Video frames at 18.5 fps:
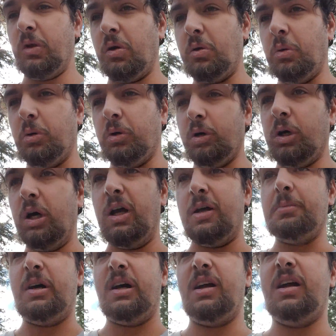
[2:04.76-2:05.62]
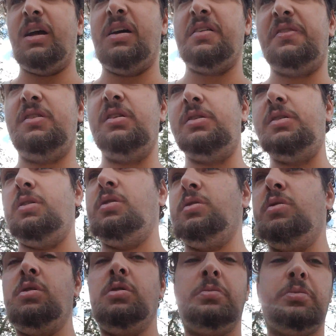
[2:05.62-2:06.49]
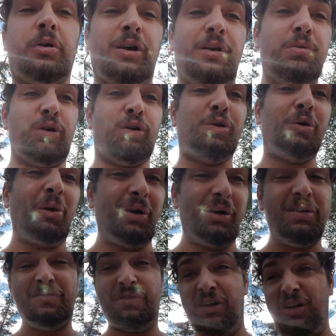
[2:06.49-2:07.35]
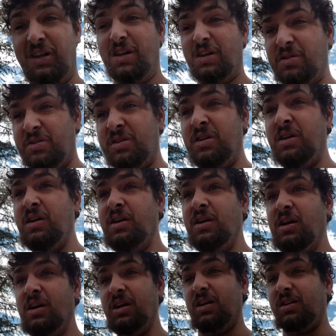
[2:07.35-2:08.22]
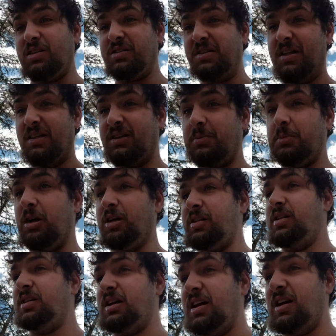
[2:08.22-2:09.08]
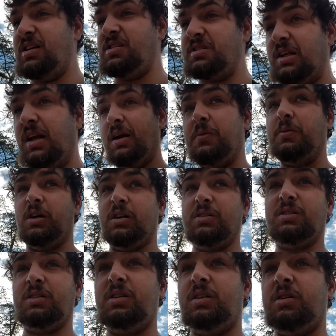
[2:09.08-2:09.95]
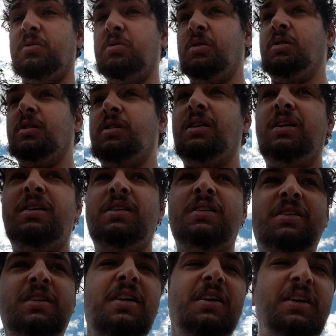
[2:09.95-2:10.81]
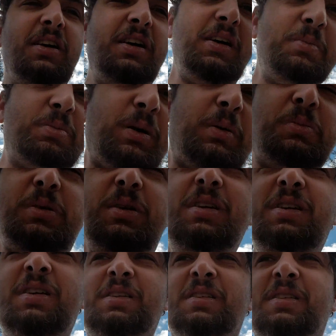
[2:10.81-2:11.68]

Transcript: Or I might have to do pre-recorded videos and set them on the days that I want to do. Hi, puppy.